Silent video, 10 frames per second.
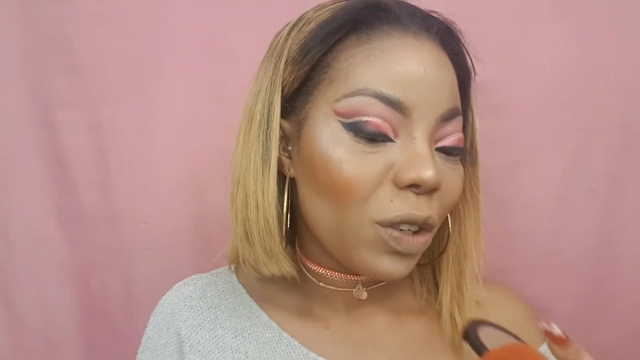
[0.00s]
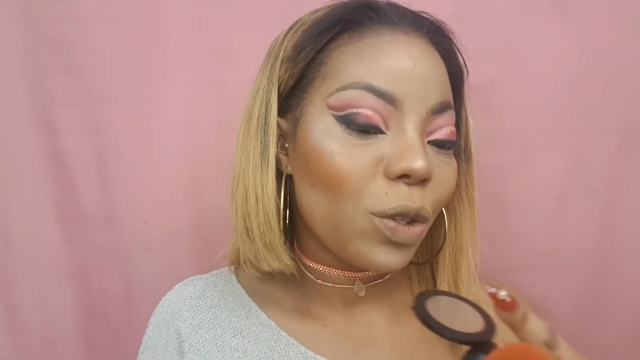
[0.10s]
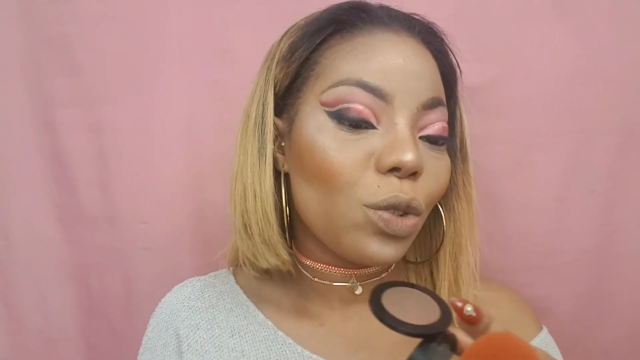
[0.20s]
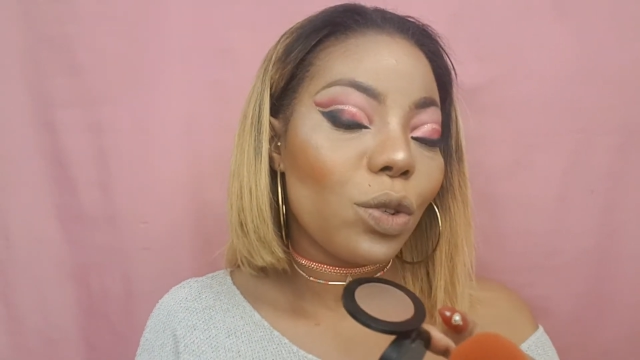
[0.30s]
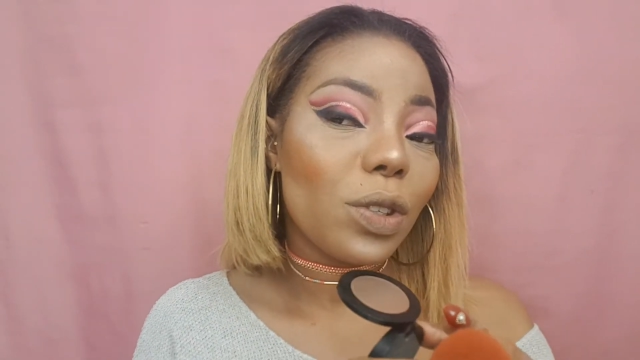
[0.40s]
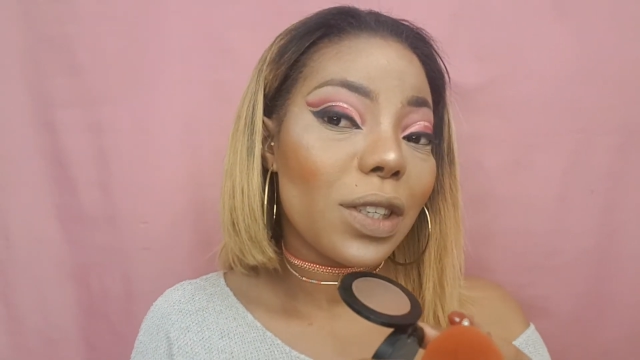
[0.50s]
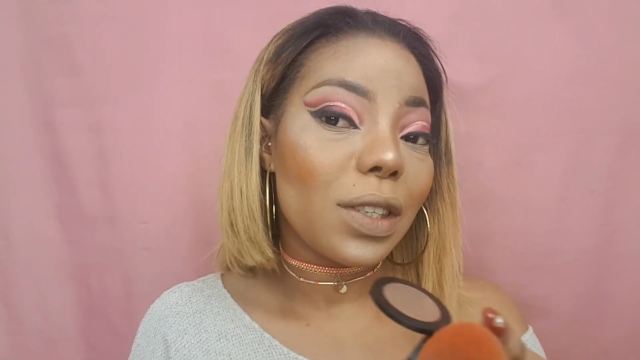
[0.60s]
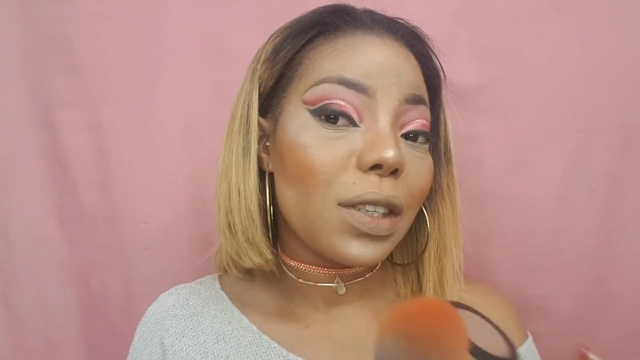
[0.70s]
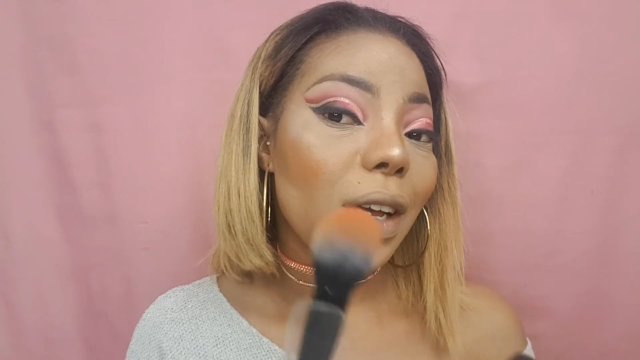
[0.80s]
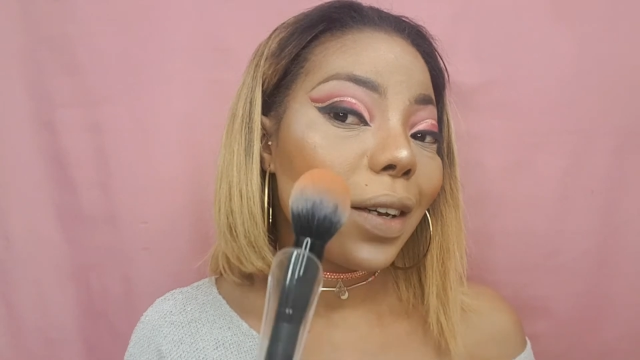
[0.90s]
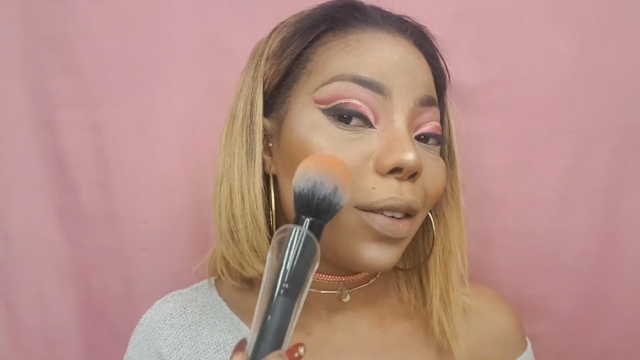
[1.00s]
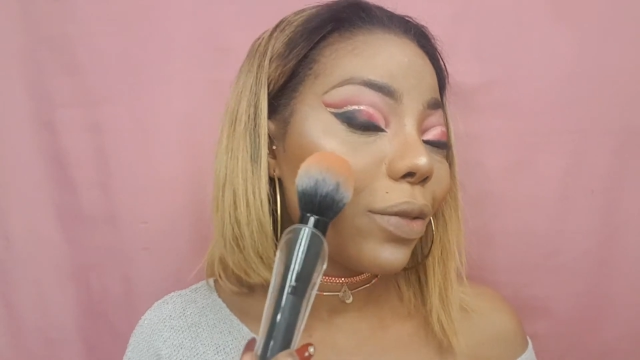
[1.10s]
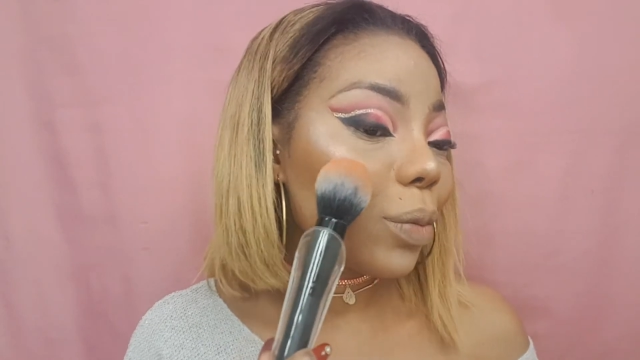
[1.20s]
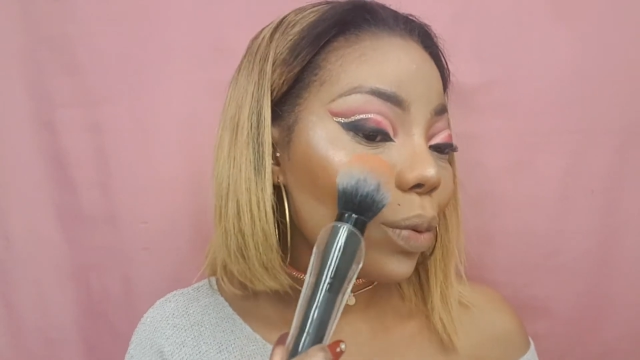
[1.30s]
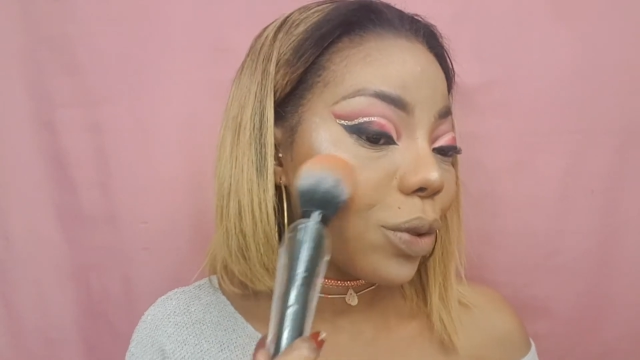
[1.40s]
You want to use the side of
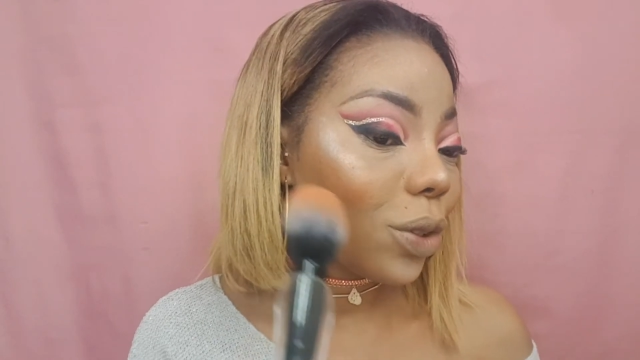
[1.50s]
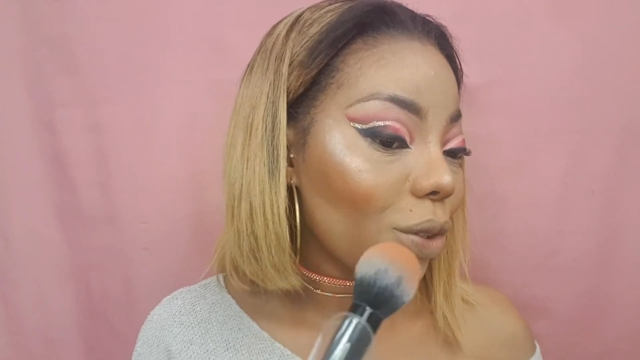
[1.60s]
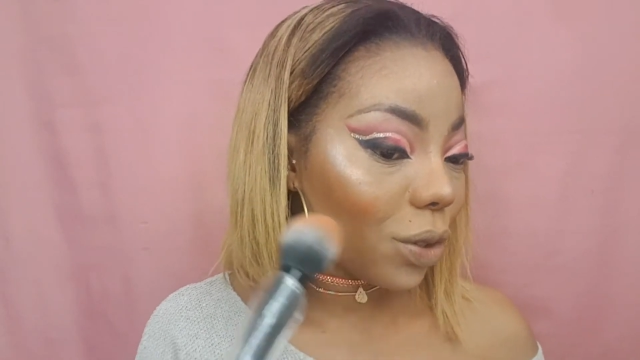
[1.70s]
your brush,